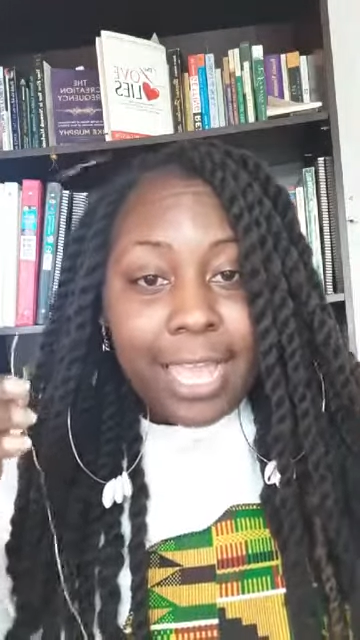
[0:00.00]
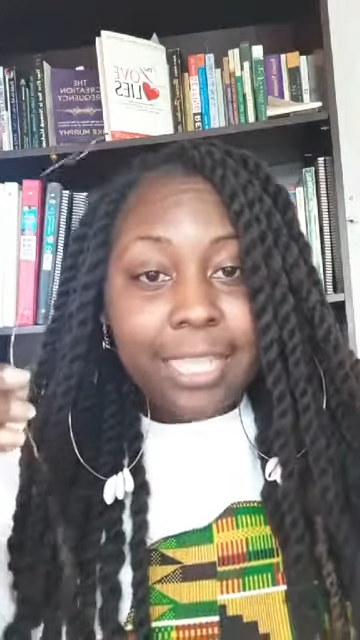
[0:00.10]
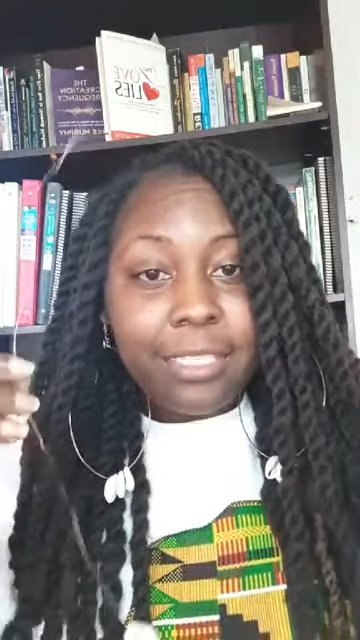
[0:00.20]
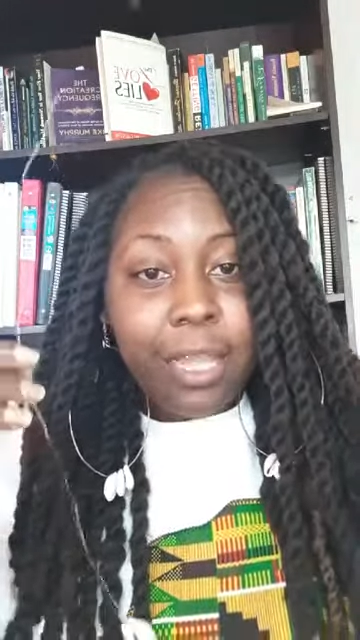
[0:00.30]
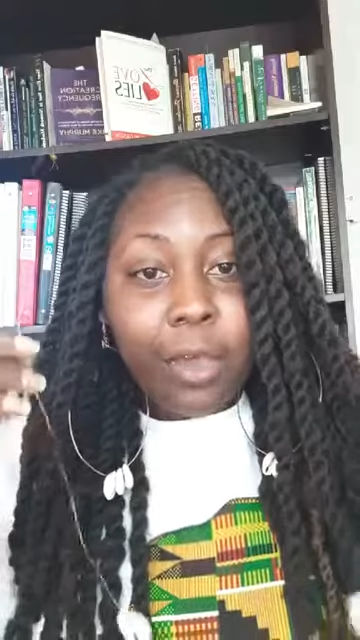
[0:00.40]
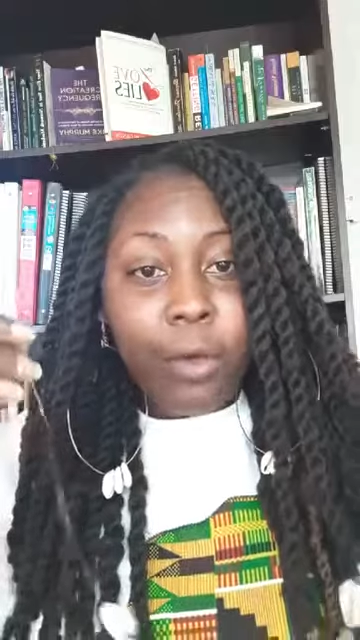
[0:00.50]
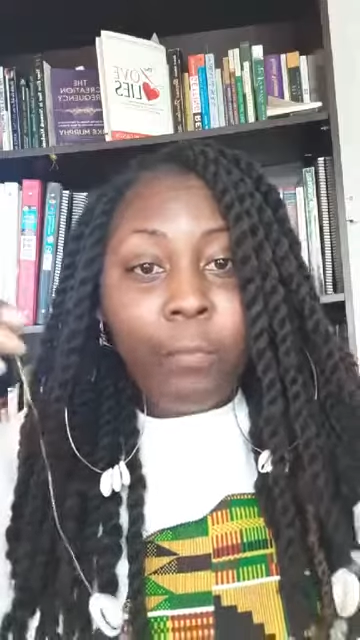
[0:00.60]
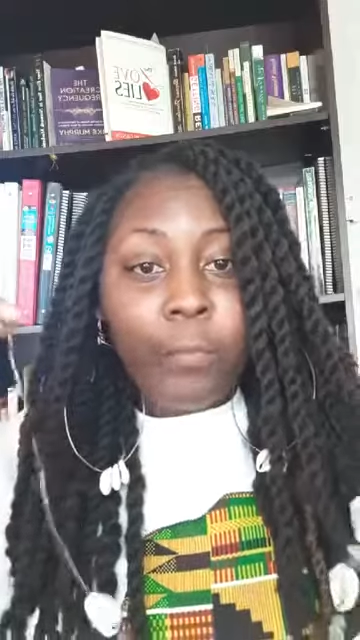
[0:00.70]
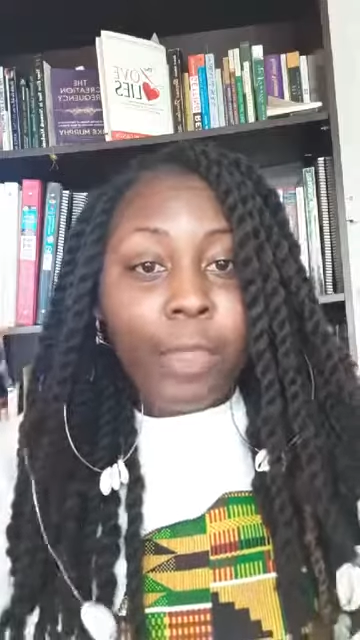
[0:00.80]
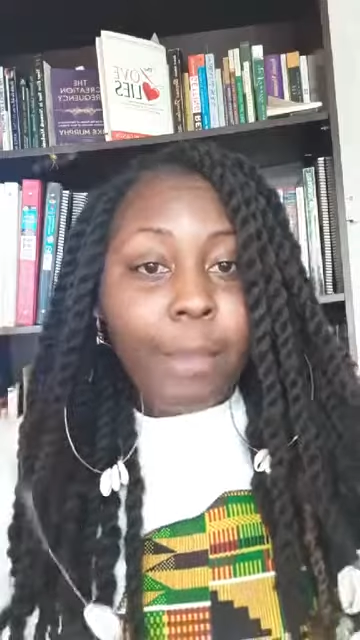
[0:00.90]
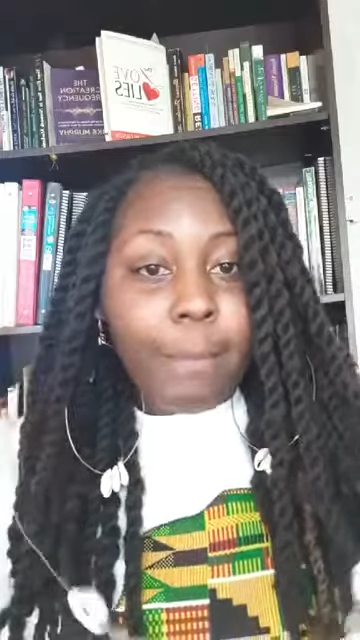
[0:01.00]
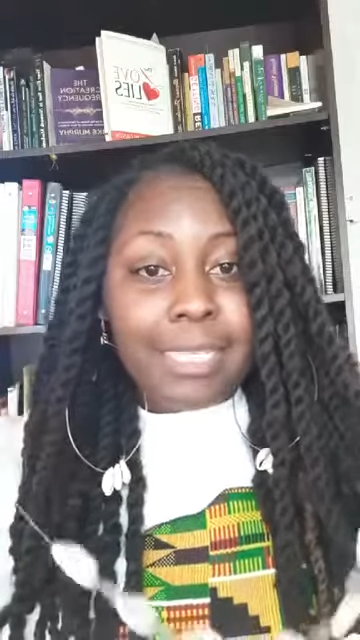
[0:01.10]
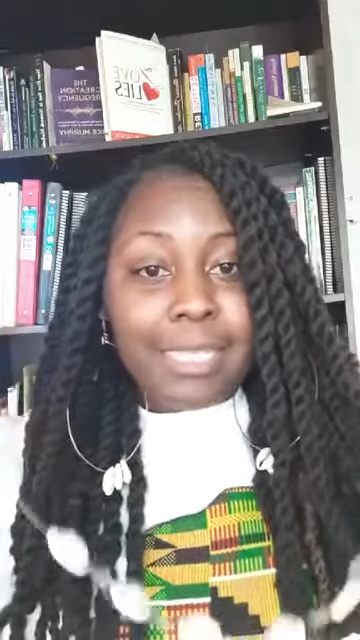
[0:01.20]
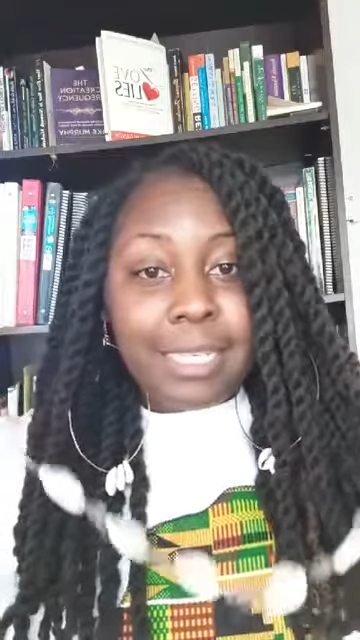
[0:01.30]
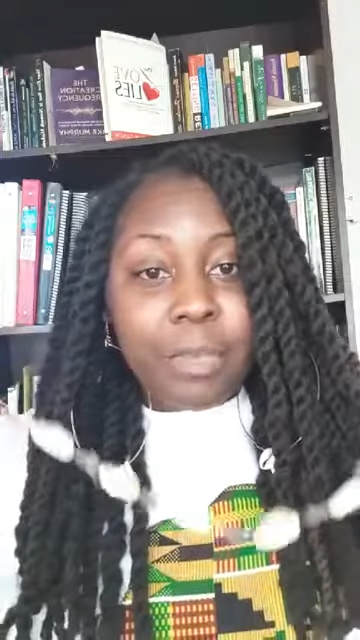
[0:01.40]
And so
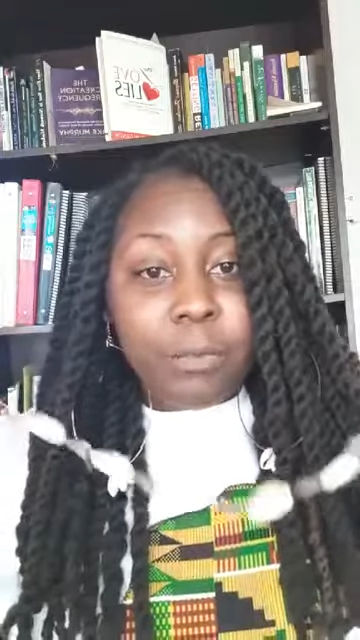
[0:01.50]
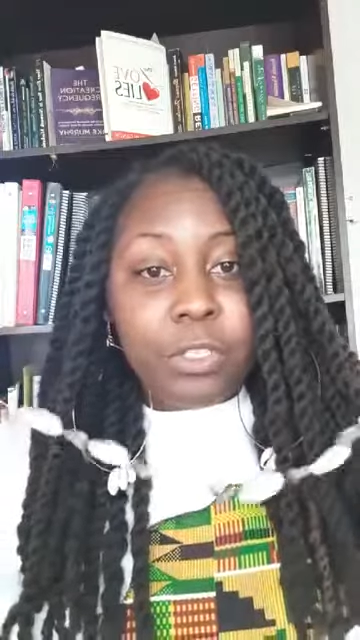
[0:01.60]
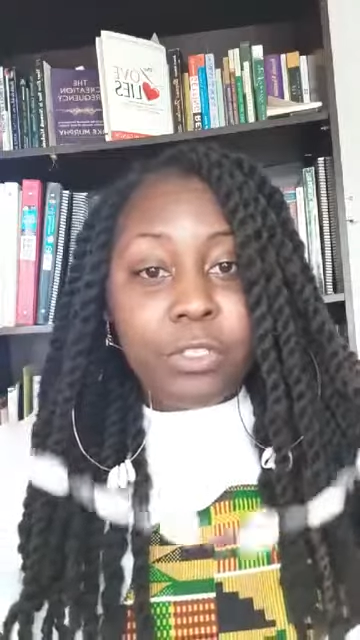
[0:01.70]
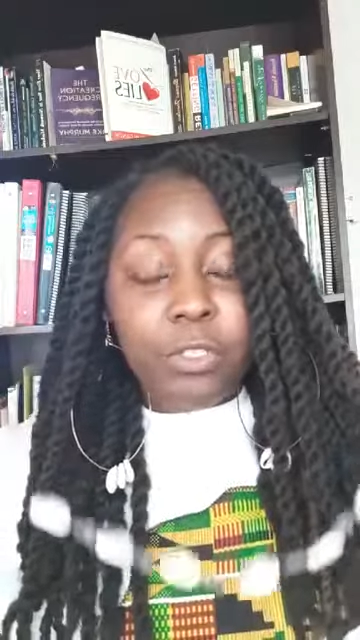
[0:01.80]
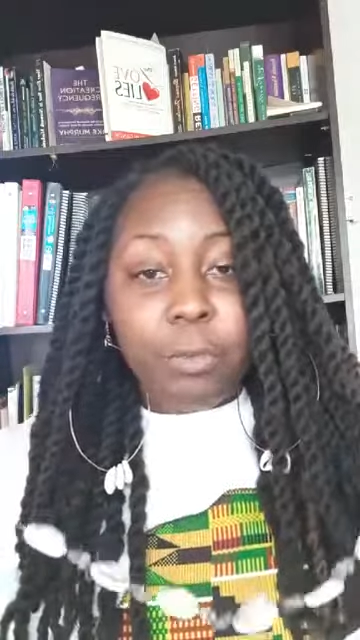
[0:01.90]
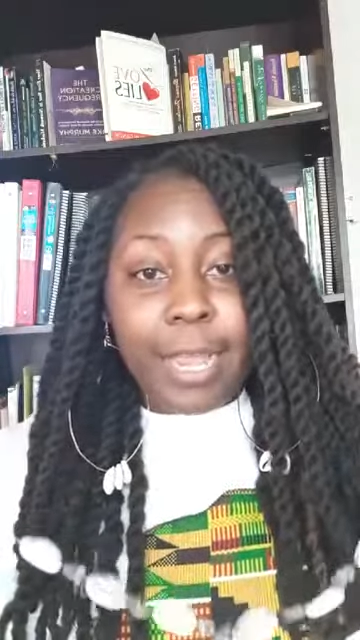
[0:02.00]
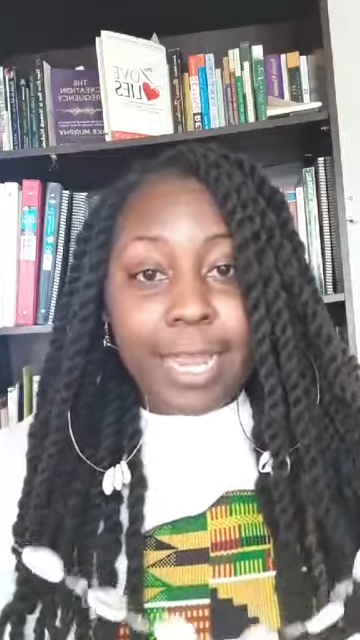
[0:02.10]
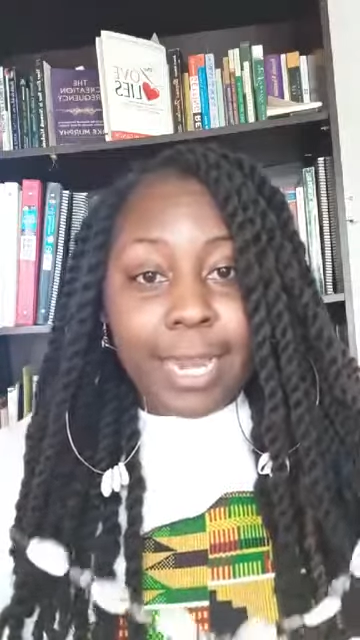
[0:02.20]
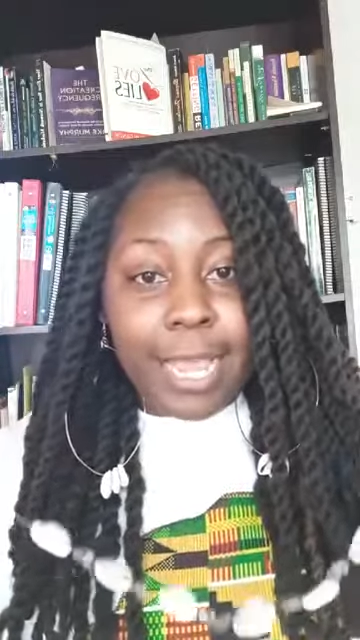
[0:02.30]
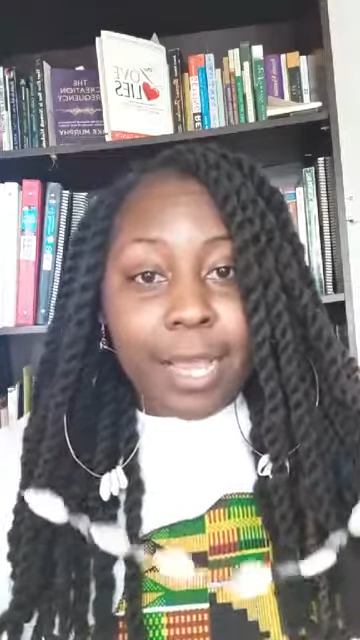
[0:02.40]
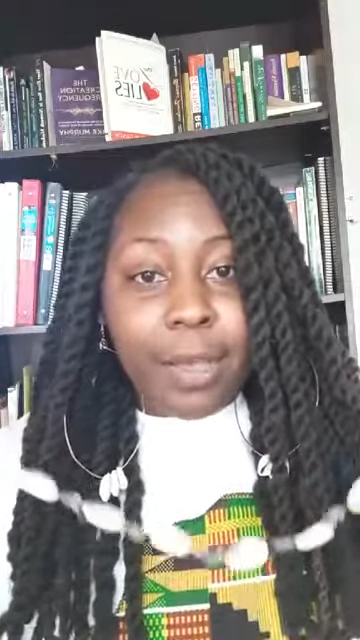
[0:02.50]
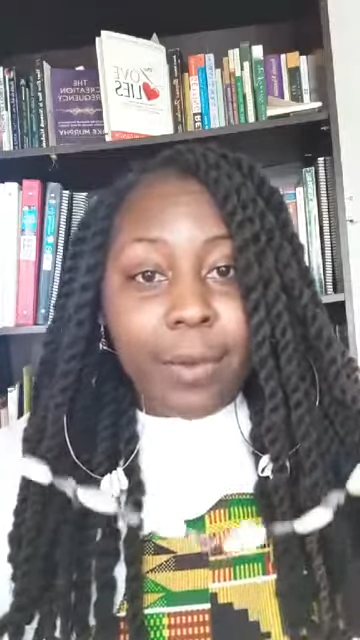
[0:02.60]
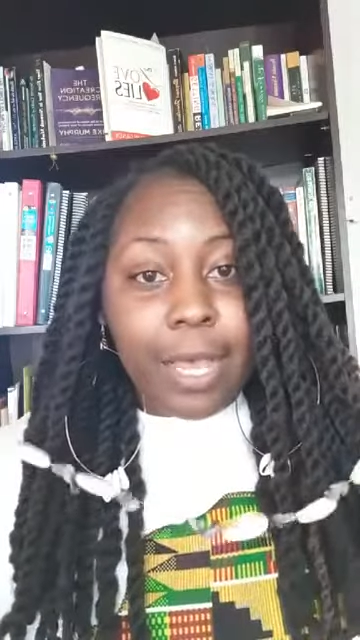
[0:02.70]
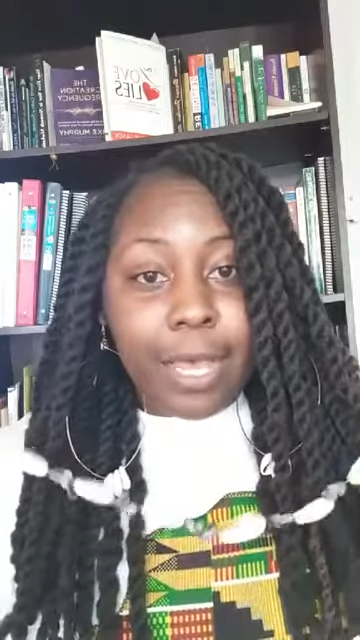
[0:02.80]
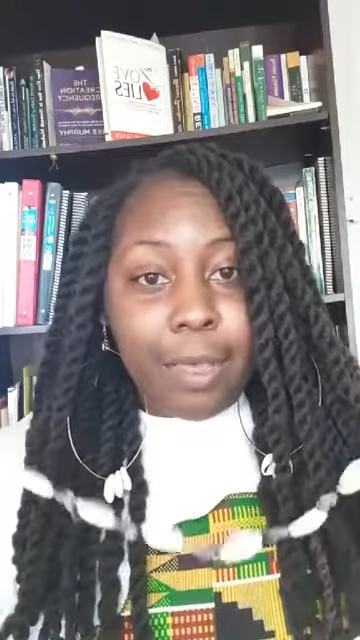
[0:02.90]
basically what you do right
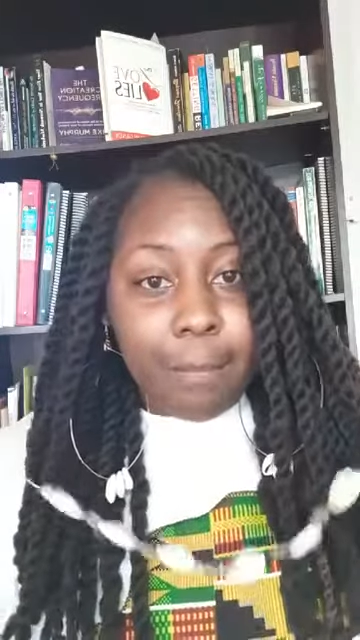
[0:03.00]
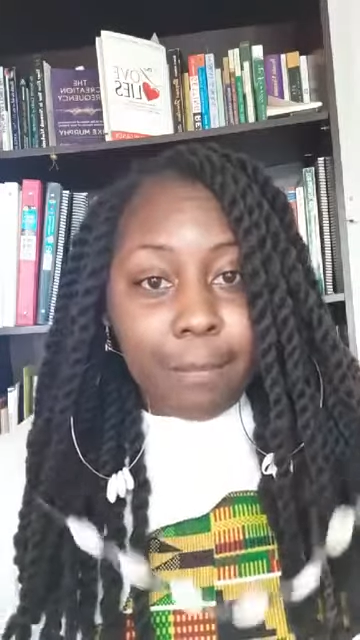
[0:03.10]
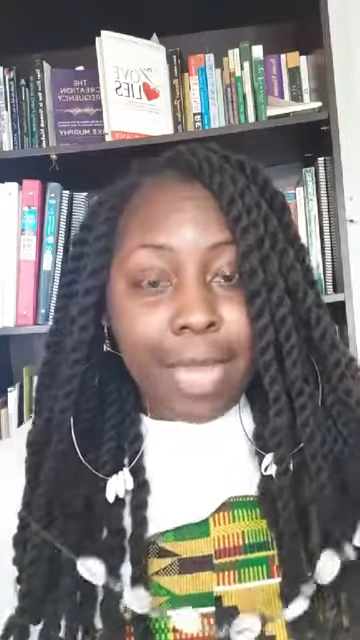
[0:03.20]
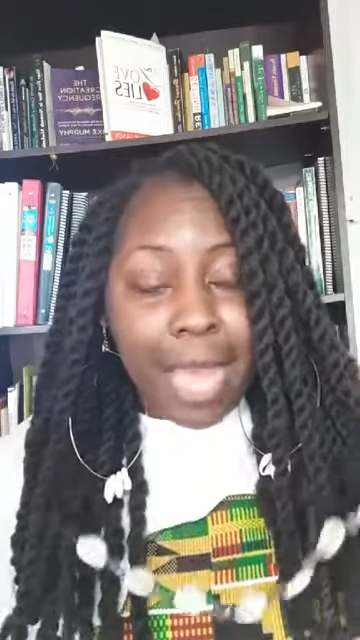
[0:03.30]
now,